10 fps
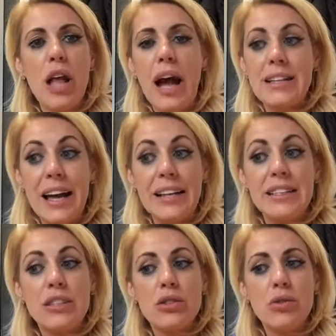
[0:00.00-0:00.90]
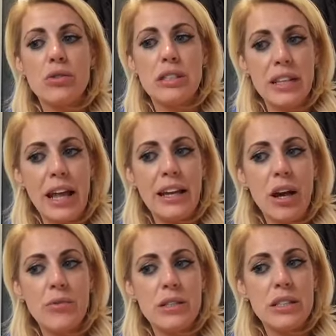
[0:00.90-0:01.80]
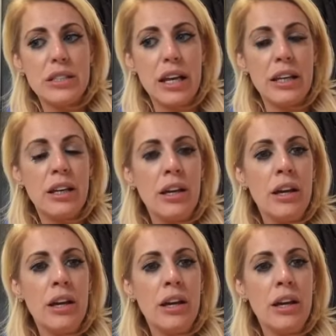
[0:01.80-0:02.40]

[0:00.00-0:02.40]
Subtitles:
anxiety disorders like OCD,